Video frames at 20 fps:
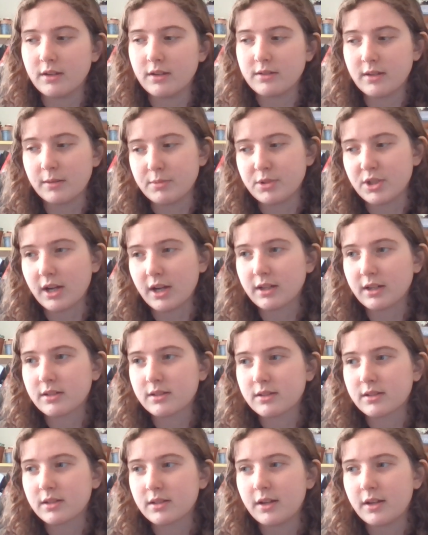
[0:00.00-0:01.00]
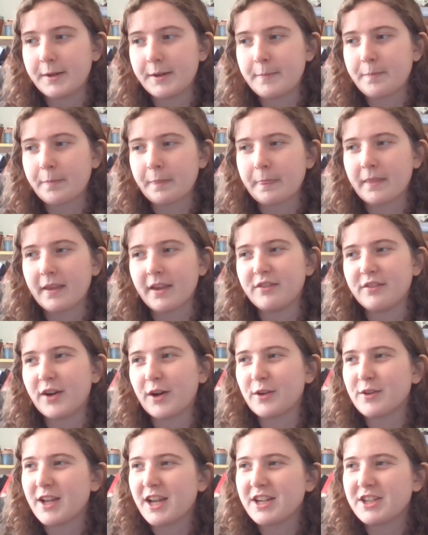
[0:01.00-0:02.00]
subject.
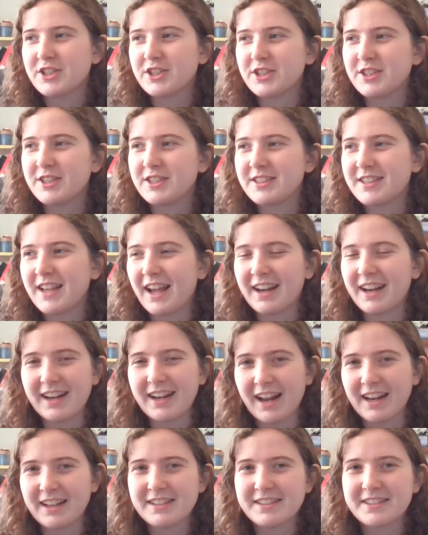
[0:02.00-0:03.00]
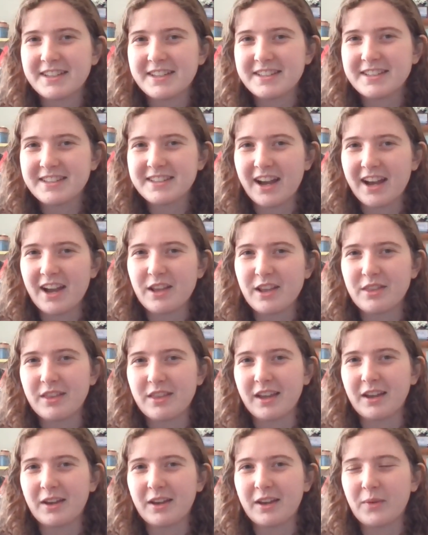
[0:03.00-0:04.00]
Foundations and analysis, I
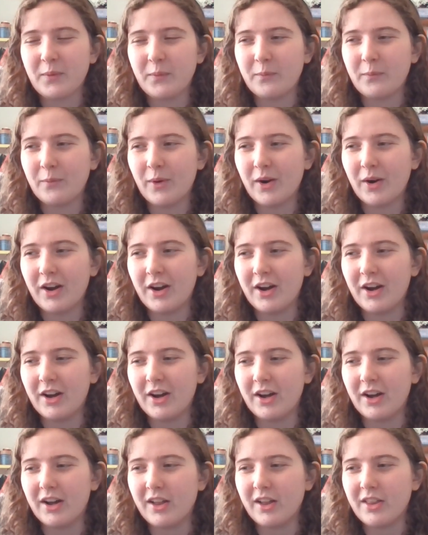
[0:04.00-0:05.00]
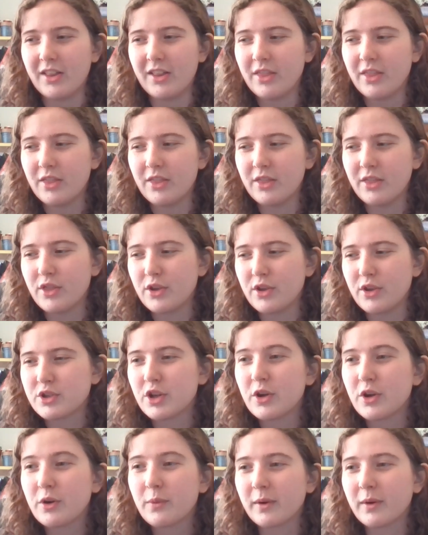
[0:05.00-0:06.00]
think, were the
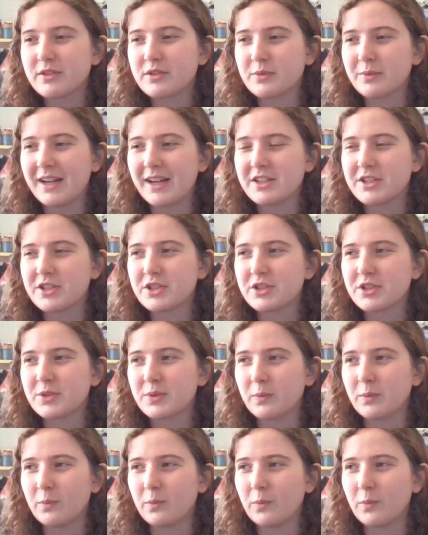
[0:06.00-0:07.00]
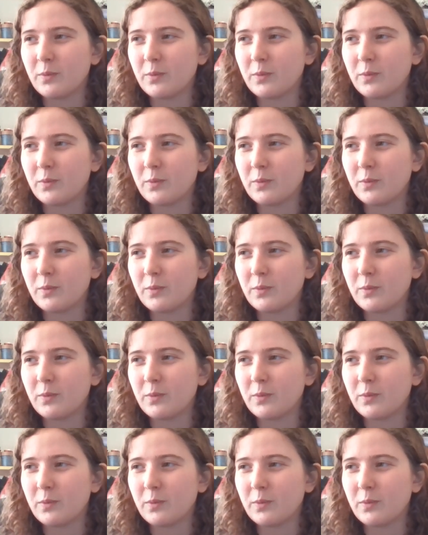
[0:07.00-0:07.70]
two ones which were both...